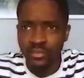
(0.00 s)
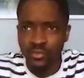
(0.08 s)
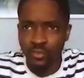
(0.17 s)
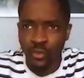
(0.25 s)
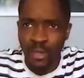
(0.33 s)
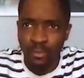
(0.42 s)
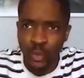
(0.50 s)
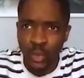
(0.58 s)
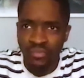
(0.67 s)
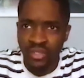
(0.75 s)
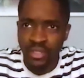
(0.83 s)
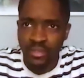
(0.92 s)
kind of
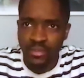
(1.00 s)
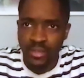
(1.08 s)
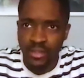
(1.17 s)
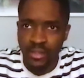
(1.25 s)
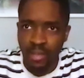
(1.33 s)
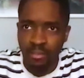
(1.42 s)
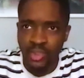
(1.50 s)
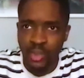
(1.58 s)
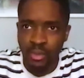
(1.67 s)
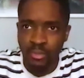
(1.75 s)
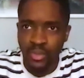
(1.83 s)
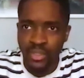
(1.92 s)
grappled with it up
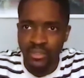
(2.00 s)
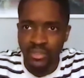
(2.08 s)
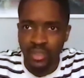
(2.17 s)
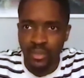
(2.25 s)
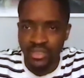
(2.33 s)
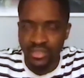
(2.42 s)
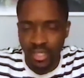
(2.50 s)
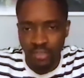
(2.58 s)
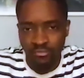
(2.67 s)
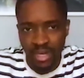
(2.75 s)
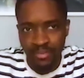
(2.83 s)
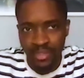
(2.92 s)
until a point. So I
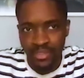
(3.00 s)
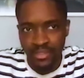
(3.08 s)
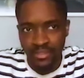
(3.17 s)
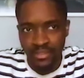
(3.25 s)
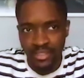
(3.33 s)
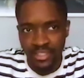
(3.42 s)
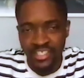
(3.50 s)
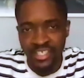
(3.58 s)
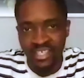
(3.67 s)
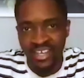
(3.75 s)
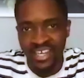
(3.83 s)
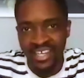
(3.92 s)
started rapping in
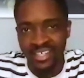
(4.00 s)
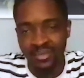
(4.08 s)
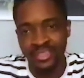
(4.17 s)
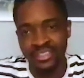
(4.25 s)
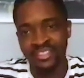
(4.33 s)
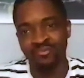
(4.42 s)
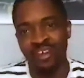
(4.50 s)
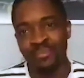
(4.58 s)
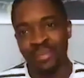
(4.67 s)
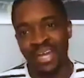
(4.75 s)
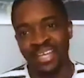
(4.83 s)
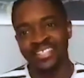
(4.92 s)
year 9. I was
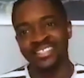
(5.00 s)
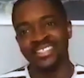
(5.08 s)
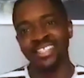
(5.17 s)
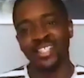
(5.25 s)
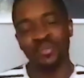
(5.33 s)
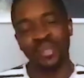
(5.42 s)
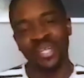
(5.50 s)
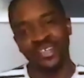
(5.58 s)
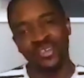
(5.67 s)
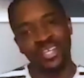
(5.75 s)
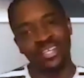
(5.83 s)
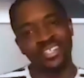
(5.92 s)
rap battling in the
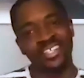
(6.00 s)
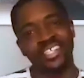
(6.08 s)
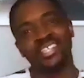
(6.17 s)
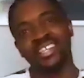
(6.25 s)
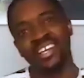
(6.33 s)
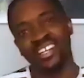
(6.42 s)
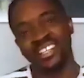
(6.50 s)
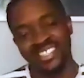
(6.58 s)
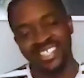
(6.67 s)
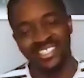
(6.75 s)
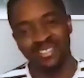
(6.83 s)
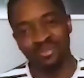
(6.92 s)
playground, kind
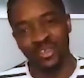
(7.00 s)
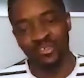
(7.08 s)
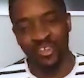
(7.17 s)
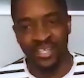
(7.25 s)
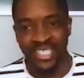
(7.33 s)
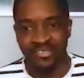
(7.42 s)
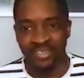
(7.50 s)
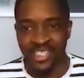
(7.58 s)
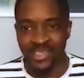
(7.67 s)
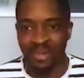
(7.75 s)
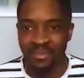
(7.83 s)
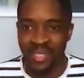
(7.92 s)
of saying some not very nice
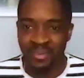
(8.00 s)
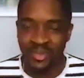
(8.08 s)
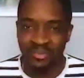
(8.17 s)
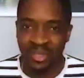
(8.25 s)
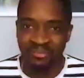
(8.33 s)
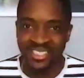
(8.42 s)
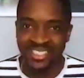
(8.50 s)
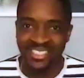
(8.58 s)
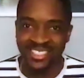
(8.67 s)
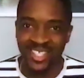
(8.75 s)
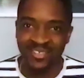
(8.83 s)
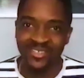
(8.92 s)
things about people's mums
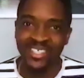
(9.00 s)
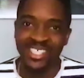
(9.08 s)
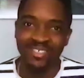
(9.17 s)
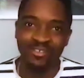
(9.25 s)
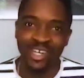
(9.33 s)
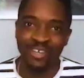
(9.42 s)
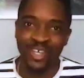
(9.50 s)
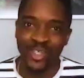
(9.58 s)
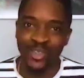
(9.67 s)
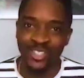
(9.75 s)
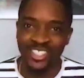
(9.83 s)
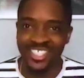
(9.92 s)
and stuff. Very,
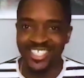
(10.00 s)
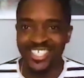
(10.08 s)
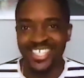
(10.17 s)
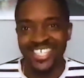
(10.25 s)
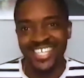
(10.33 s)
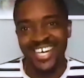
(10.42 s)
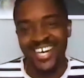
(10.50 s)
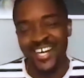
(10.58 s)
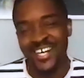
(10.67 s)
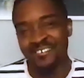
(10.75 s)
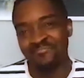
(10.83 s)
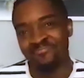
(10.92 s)
very naughty.
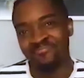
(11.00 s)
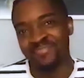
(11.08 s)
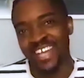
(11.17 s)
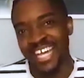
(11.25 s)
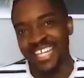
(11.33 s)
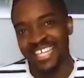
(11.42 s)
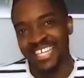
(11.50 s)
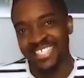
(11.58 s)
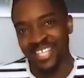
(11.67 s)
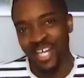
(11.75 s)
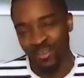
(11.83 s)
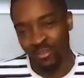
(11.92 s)
And
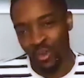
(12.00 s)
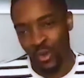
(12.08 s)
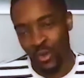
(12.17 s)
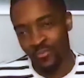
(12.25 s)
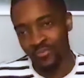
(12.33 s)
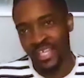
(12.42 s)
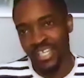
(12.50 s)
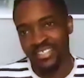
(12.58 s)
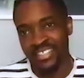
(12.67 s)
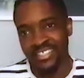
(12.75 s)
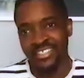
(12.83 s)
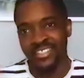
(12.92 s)
then kind of got
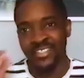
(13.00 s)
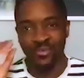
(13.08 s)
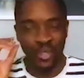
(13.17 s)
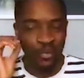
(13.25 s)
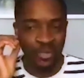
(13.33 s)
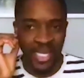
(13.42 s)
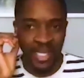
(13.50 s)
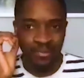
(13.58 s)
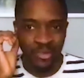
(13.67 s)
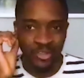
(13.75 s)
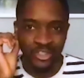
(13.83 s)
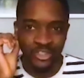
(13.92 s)
convicted when I
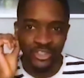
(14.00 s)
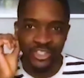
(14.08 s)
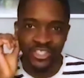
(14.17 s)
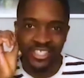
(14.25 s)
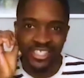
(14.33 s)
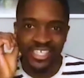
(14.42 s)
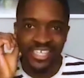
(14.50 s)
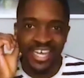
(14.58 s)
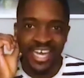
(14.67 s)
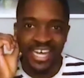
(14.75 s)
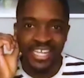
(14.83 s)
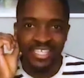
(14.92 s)
became a Christian.
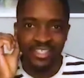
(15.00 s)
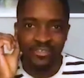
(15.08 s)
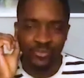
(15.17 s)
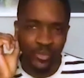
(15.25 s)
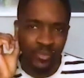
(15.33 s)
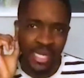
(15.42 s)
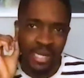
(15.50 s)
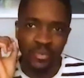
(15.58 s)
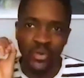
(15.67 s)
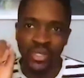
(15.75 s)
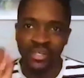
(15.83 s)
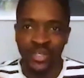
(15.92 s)
And from
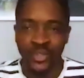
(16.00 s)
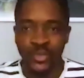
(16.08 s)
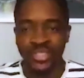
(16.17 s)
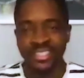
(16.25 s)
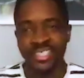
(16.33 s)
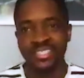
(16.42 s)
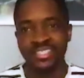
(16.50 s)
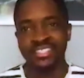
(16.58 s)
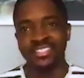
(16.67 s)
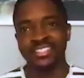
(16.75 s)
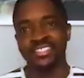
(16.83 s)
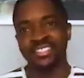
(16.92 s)
that point, I always
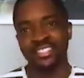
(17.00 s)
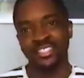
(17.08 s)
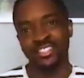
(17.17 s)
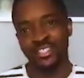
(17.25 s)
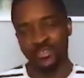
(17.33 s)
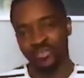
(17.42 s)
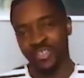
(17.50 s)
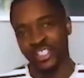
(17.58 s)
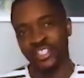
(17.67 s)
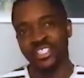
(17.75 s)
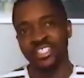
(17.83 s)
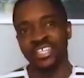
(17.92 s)
had this
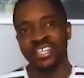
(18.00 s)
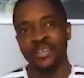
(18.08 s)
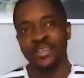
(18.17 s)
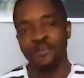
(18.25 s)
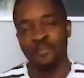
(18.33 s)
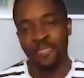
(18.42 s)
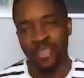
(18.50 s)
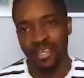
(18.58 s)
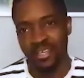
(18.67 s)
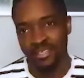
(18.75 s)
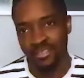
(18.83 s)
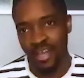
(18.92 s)
conviction that
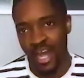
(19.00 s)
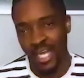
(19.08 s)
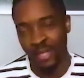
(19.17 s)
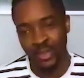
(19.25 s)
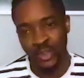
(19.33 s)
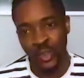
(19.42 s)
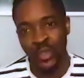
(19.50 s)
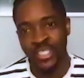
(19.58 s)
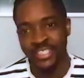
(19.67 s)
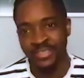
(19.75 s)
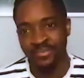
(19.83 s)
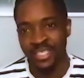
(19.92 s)
I was
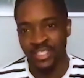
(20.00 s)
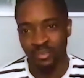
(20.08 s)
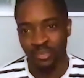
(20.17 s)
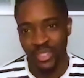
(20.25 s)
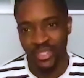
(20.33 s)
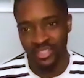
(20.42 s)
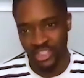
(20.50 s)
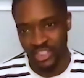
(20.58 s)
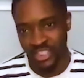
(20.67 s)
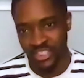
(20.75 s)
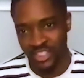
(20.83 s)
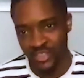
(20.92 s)
always meant to point
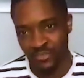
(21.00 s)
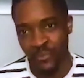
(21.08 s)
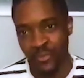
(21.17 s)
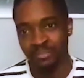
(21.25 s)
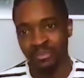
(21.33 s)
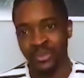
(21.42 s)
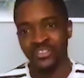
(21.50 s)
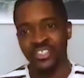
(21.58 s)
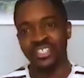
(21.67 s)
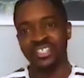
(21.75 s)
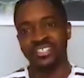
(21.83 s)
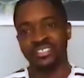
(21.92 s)
to Jesus through my
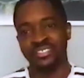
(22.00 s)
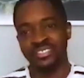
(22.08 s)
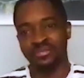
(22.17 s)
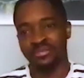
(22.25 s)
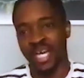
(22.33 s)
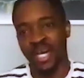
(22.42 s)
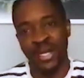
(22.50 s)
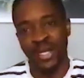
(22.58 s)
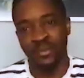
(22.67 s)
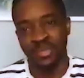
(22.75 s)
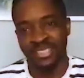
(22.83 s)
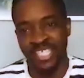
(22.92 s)
music. I
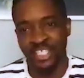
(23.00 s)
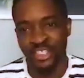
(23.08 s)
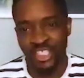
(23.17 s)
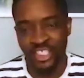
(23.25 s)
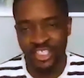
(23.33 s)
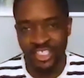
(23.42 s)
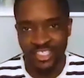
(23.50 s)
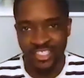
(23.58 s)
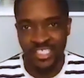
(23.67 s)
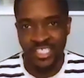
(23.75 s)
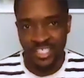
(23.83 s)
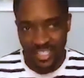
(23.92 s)
might not be saying
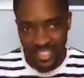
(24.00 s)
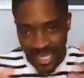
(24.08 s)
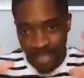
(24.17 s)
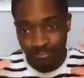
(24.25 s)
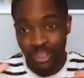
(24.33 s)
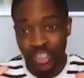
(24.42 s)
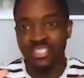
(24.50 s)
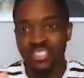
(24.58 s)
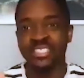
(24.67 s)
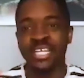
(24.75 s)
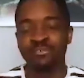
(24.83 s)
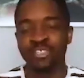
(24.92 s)
Jesus, the name
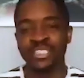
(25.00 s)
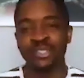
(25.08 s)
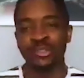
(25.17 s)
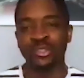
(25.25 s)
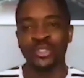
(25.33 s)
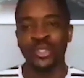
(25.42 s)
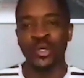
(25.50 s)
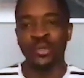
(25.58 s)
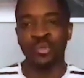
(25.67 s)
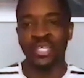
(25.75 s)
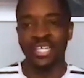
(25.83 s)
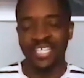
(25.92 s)
Jesus, in every single
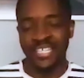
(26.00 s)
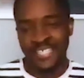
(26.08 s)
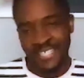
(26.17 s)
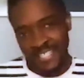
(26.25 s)
song, but